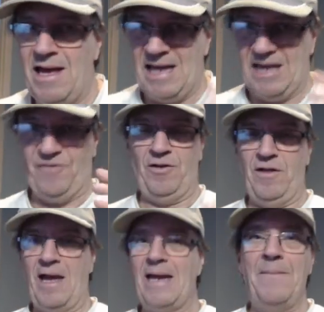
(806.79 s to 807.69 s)
And if you
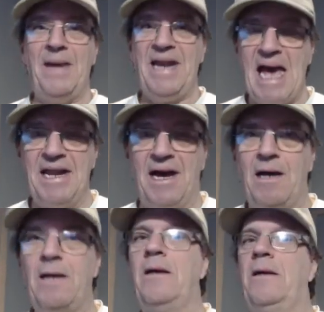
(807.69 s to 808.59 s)
like banana,
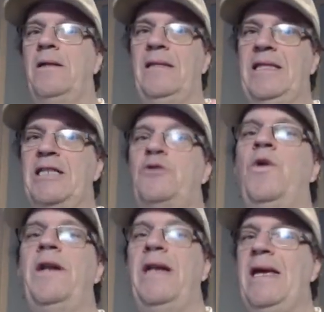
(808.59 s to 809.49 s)
this
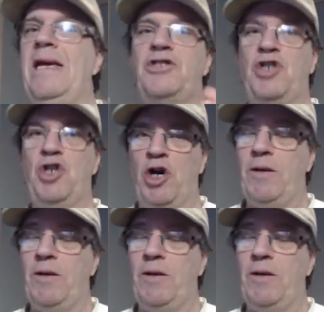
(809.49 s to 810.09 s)
one is good.